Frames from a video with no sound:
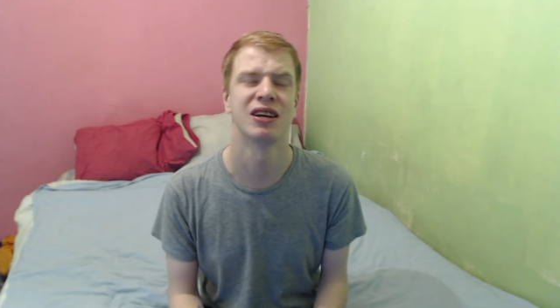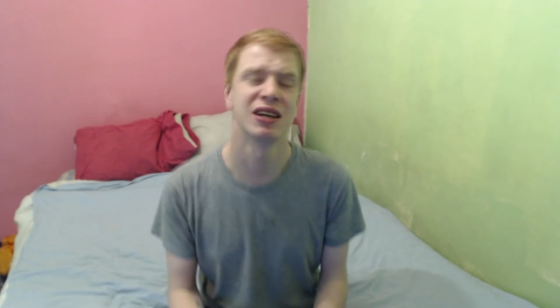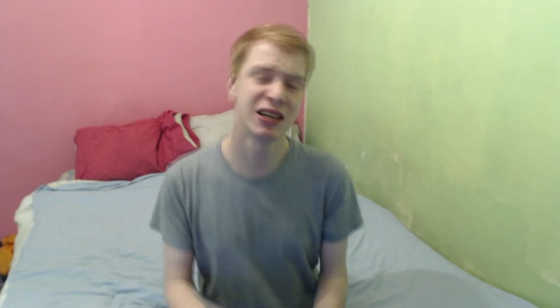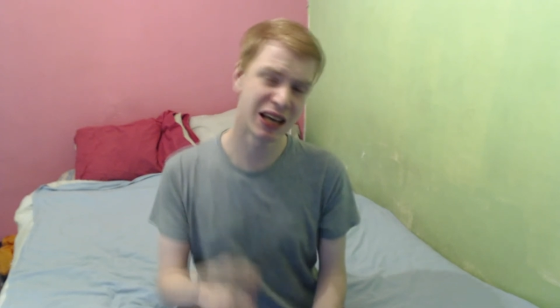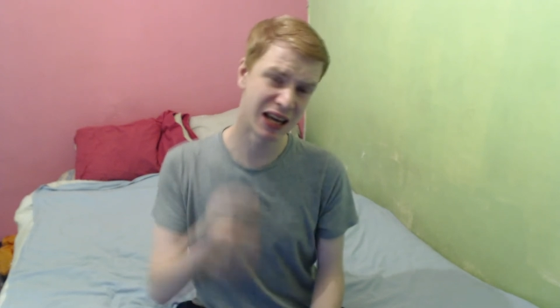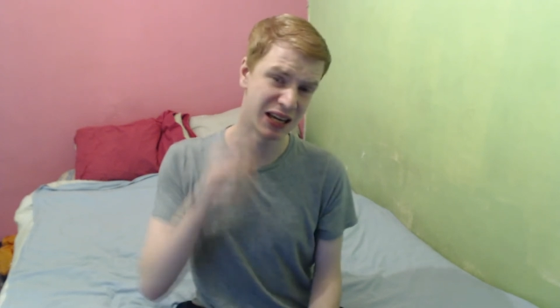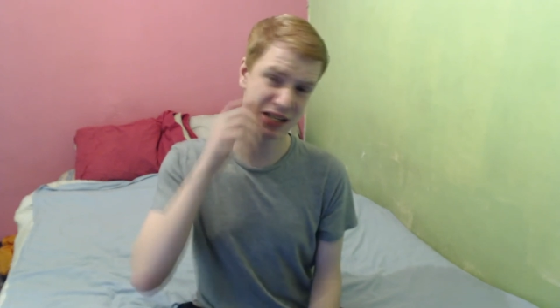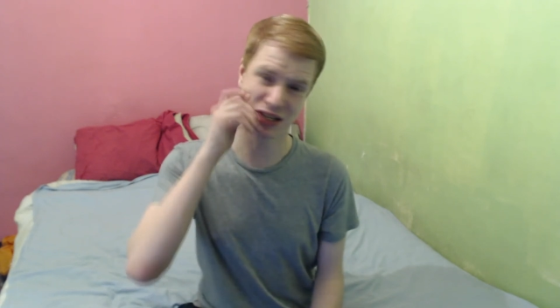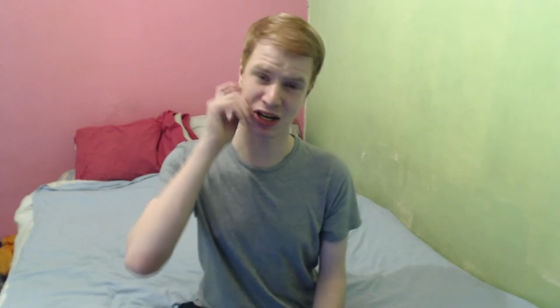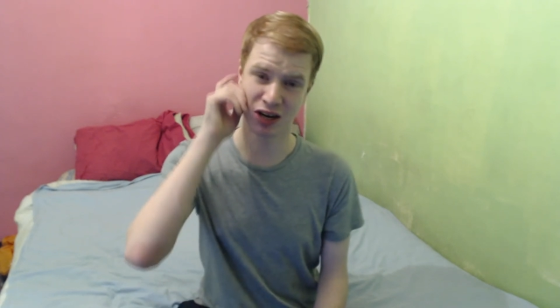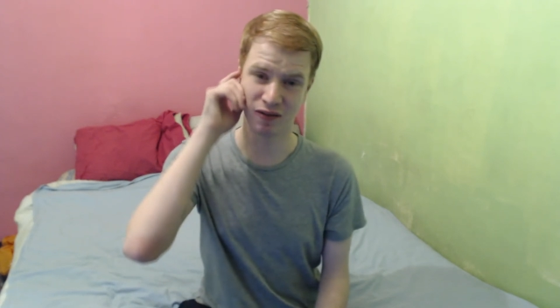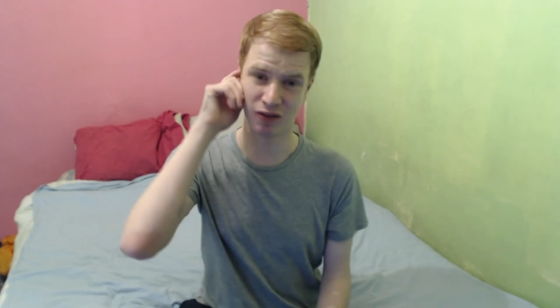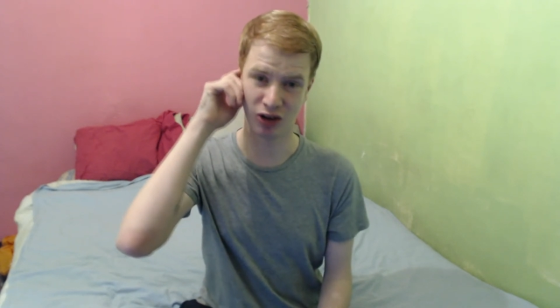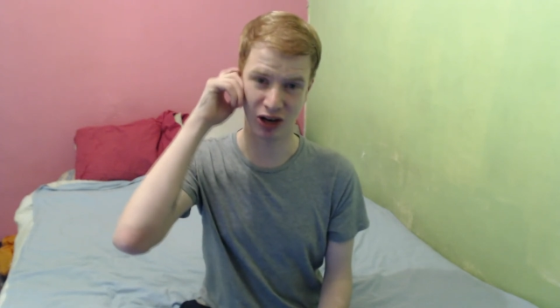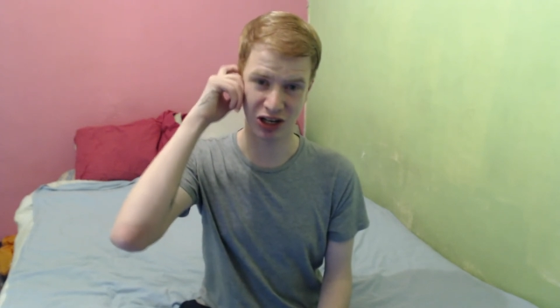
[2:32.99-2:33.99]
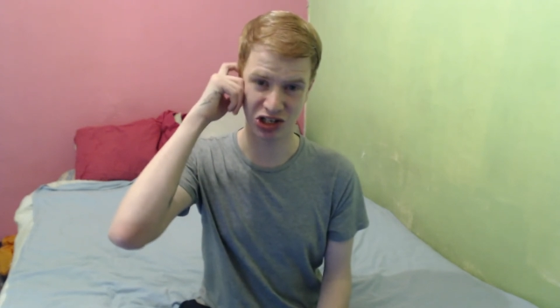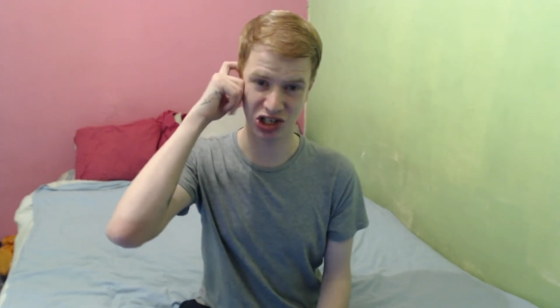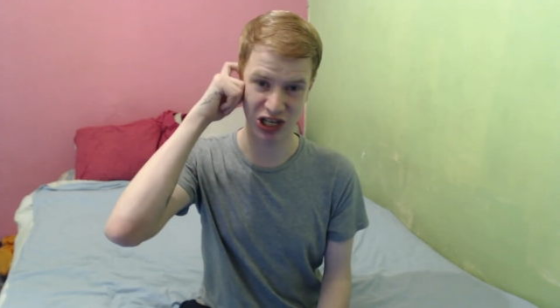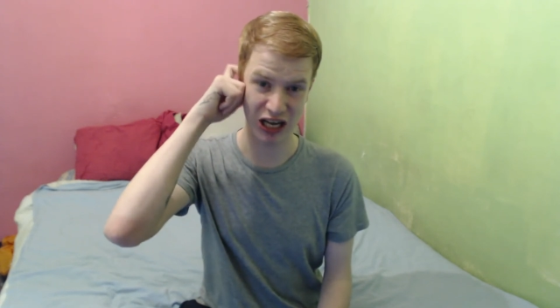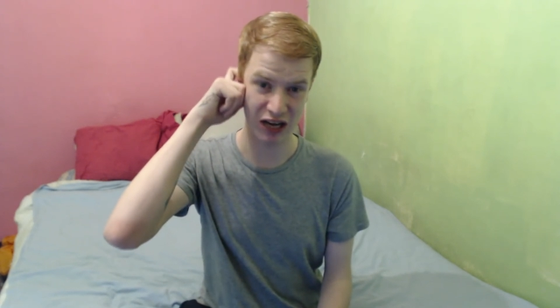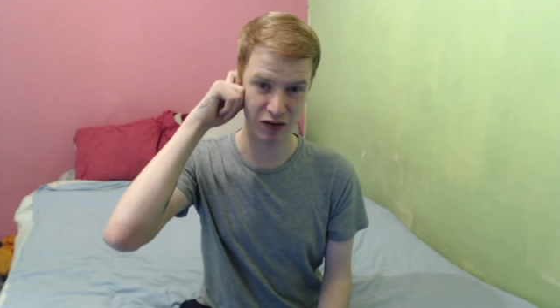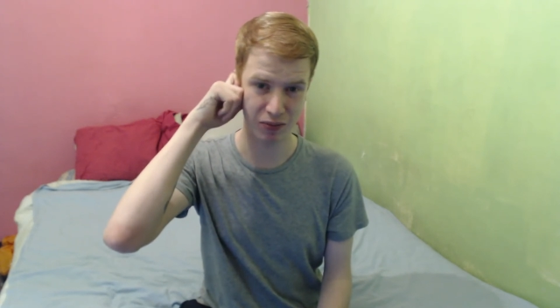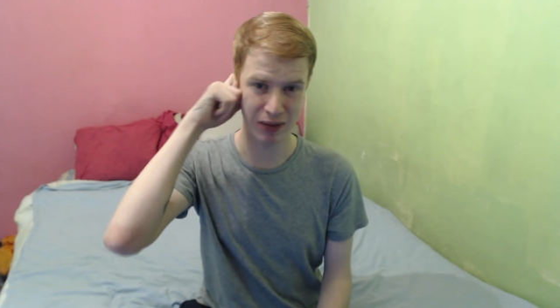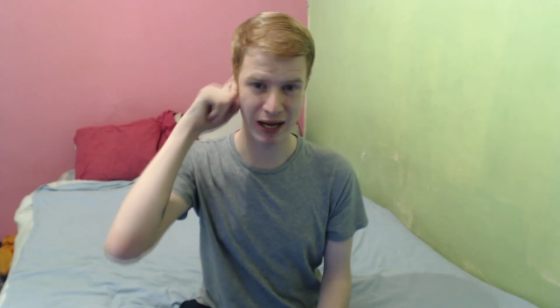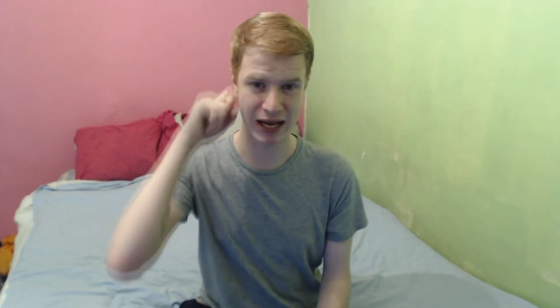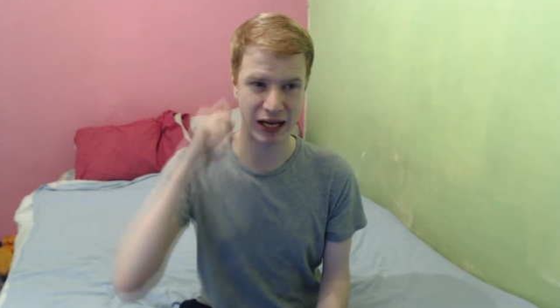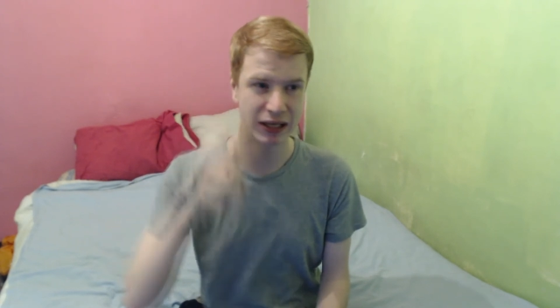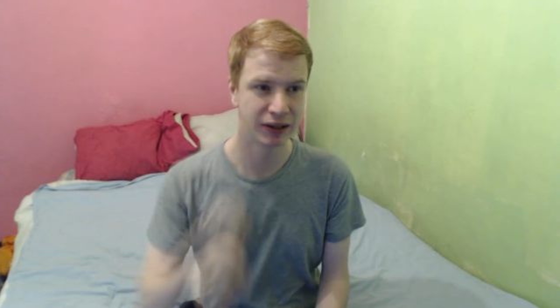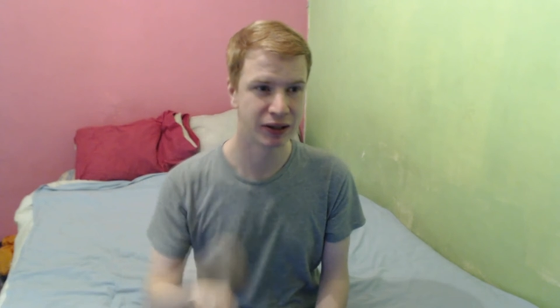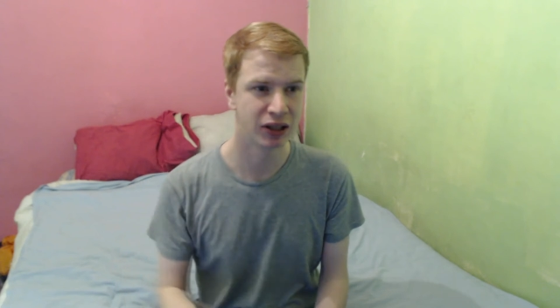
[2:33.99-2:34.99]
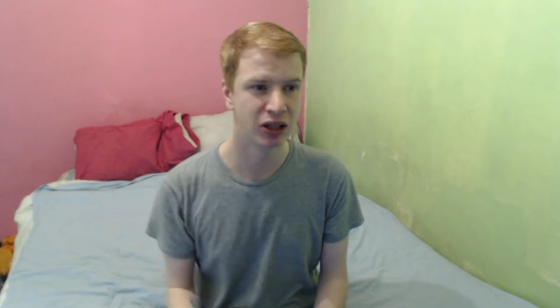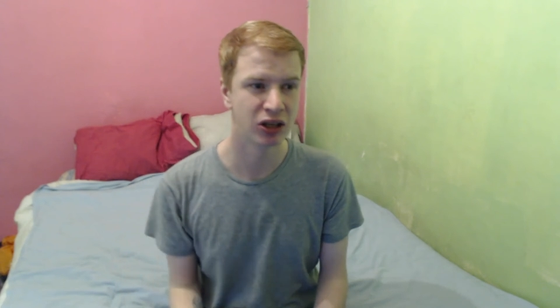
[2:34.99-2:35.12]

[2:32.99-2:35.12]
it's kind of large. I have about